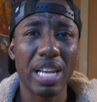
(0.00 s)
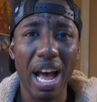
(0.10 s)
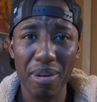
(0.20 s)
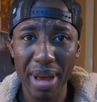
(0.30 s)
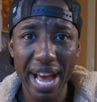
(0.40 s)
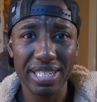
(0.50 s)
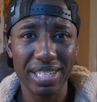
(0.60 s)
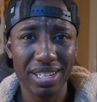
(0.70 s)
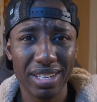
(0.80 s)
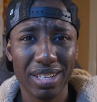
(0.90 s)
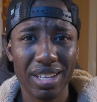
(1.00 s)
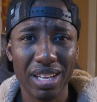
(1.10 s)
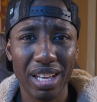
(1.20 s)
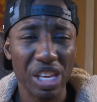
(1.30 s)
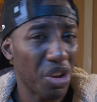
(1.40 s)
Now imagine,
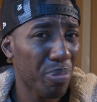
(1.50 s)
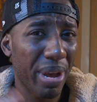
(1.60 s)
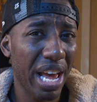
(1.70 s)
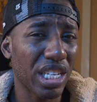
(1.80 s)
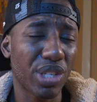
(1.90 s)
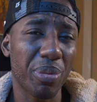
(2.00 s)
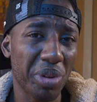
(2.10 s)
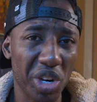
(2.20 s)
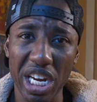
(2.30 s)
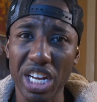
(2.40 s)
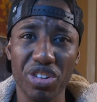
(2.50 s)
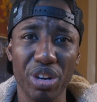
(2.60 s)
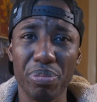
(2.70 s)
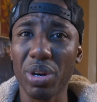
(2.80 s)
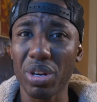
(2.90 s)
you're banished from your country
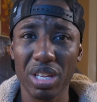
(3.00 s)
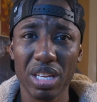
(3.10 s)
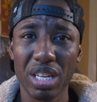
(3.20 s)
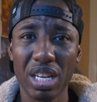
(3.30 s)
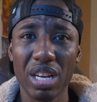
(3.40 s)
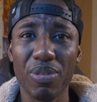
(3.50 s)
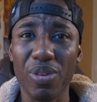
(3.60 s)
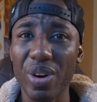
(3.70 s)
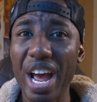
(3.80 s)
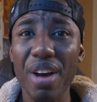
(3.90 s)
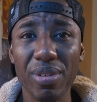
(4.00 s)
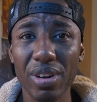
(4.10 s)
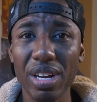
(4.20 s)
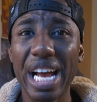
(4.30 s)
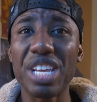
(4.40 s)
of birth
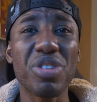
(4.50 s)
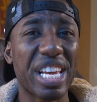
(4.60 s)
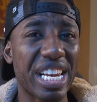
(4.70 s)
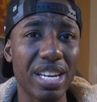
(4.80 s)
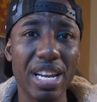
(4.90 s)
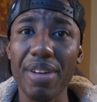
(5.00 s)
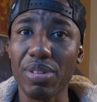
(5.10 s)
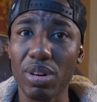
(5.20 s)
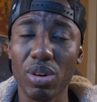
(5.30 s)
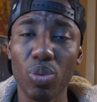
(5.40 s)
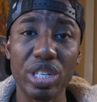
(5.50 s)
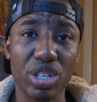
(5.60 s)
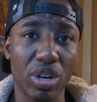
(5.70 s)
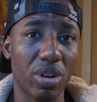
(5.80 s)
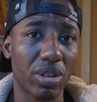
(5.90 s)
forever and you can never
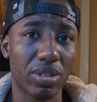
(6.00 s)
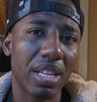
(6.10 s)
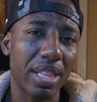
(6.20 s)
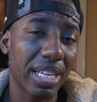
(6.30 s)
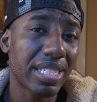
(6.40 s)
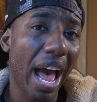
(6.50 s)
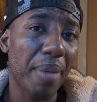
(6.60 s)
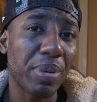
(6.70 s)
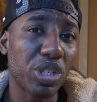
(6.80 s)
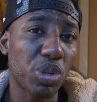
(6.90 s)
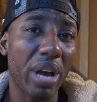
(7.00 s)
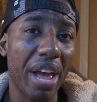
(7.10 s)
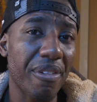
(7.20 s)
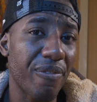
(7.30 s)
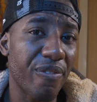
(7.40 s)
return. This happened to
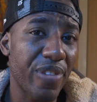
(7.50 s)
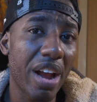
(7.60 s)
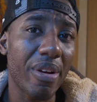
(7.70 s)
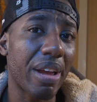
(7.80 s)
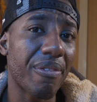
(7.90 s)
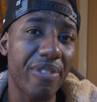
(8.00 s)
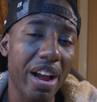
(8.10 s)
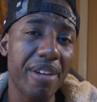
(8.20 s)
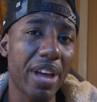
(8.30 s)
a very, very